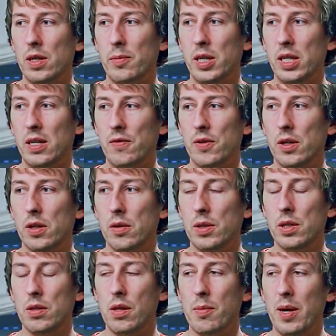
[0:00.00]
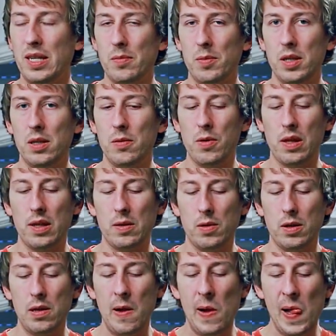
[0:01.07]
I might have to go into the basement with this
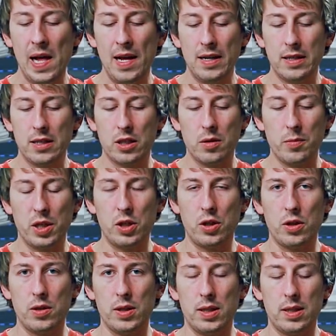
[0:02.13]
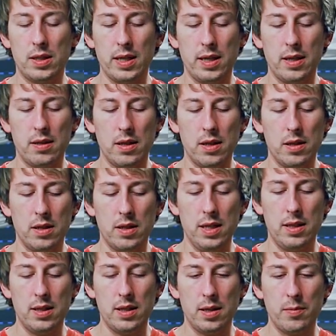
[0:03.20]
one, just to make sure it stays in a
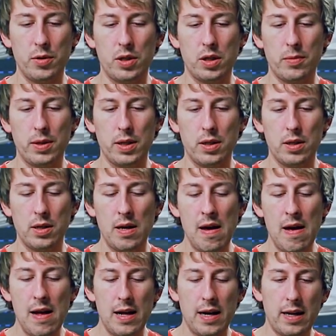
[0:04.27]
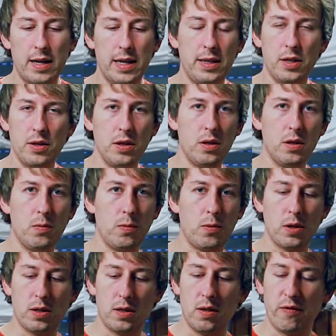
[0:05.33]
decent temperature range. I'll let you know
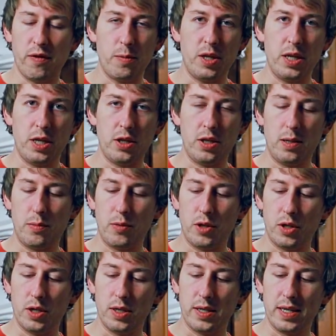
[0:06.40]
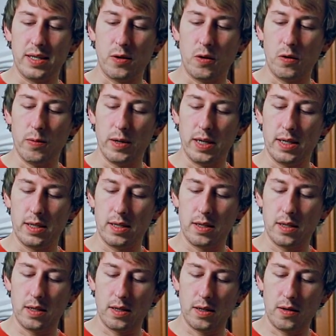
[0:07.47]
what the fermentation temperature is, as always,
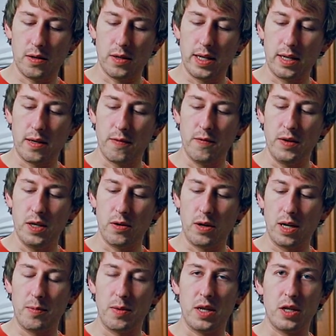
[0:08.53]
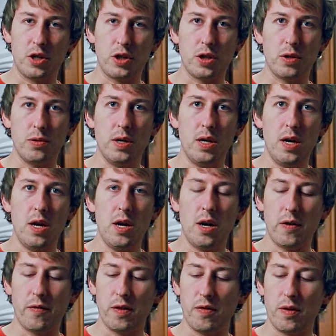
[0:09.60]
on that video clip that I show
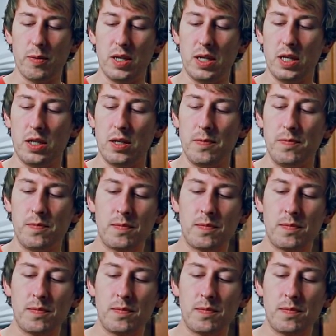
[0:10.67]
of the fermentation.